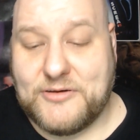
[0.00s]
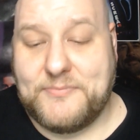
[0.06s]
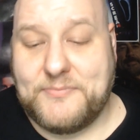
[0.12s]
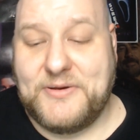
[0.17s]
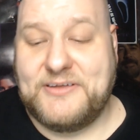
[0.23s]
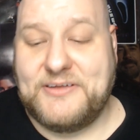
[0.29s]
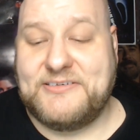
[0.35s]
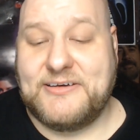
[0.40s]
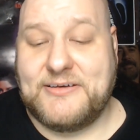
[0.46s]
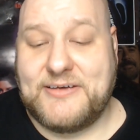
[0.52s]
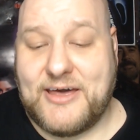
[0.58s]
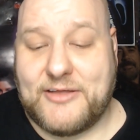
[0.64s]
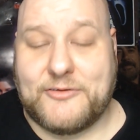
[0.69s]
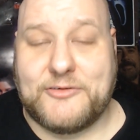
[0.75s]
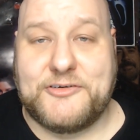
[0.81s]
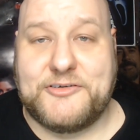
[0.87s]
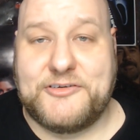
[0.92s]
be
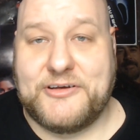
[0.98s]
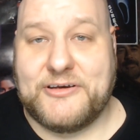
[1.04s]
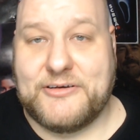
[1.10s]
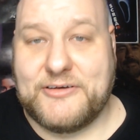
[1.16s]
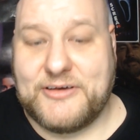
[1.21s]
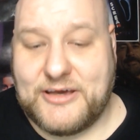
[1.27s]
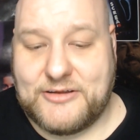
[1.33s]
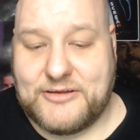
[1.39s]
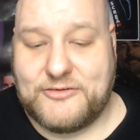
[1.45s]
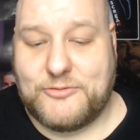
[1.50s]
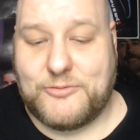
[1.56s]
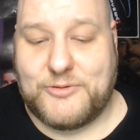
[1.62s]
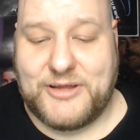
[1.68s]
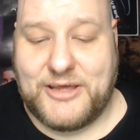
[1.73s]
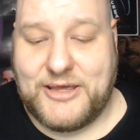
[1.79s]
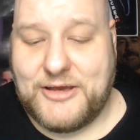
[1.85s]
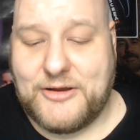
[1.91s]
together still in
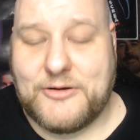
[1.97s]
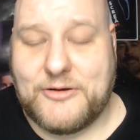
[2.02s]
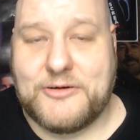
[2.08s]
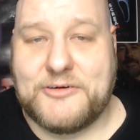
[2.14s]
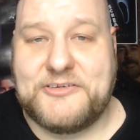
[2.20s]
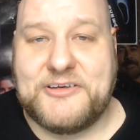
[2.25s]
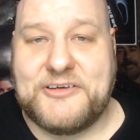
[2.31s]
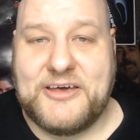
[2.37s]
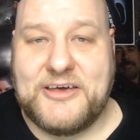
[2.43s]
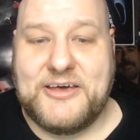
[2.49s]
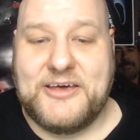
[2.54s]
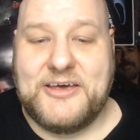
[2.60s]
20 years.